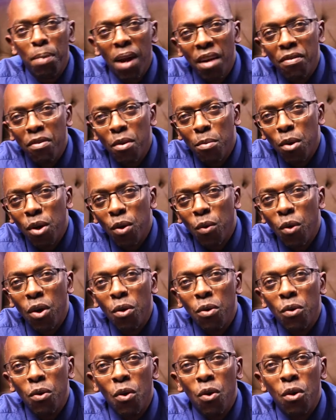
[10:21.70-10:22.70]
platform on,
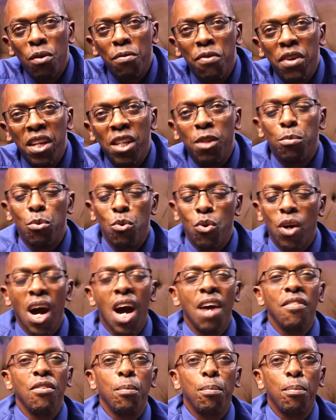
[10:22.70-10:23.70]
on, on Facebook,
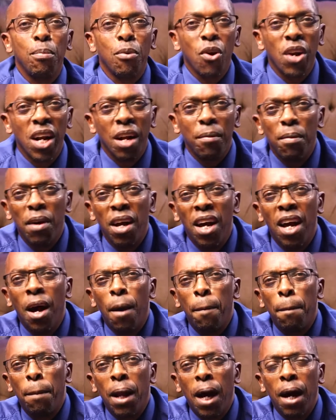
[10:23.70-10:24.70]
have your product,
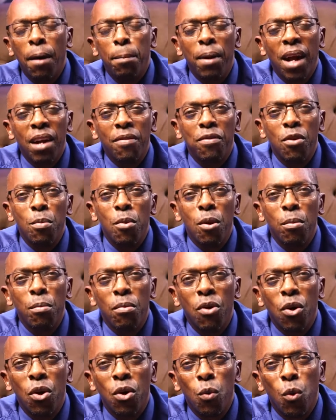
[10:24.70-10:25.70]
platform
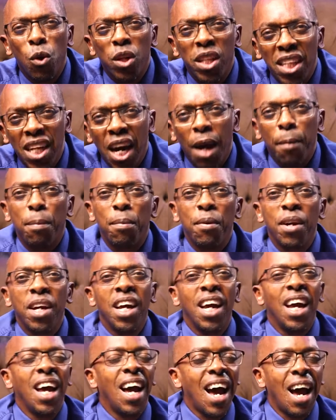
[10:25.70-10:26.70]
on, on WhatsApp.
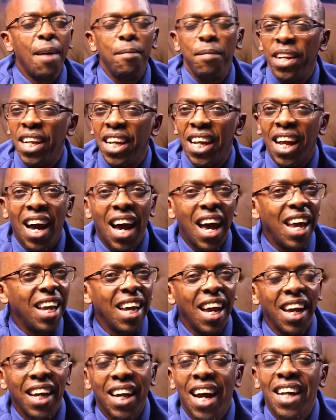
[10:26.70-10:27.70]
I mean, I,
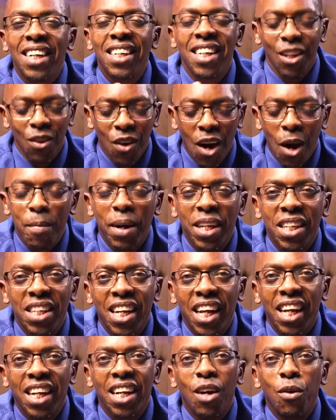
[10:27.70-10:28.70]
I can't tell you how much,
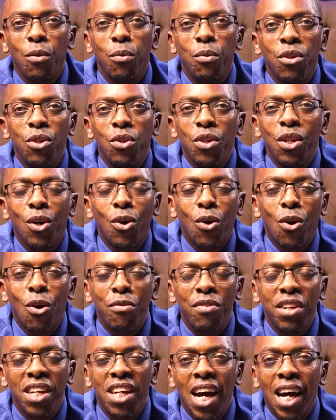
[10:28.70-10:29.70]
like now during
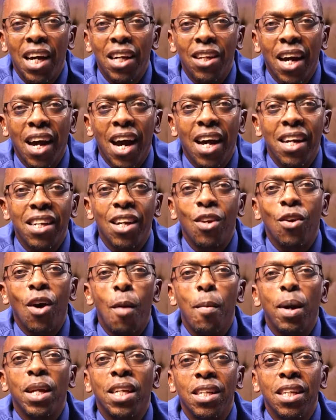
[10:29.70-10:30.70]
COVID, I can't tell you
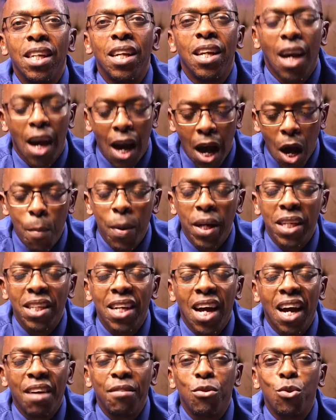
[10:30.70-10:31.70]
how much how much
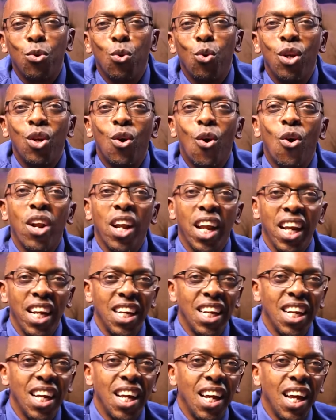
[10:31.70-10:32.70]
I've sold
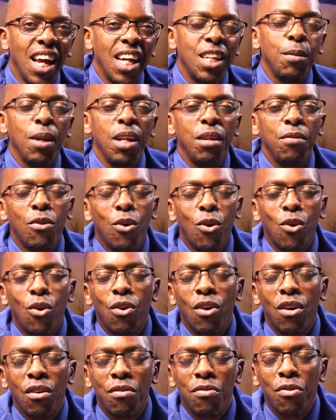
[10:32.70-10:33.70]
online, especially
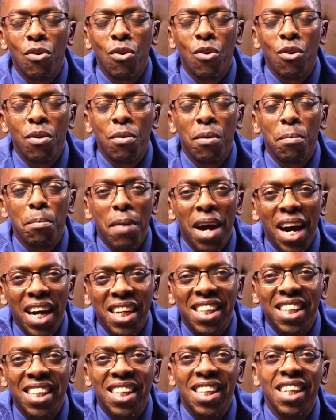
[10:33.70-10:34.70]
for, for
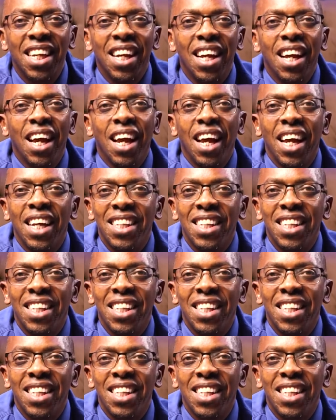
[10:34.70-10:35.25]
masks, uh,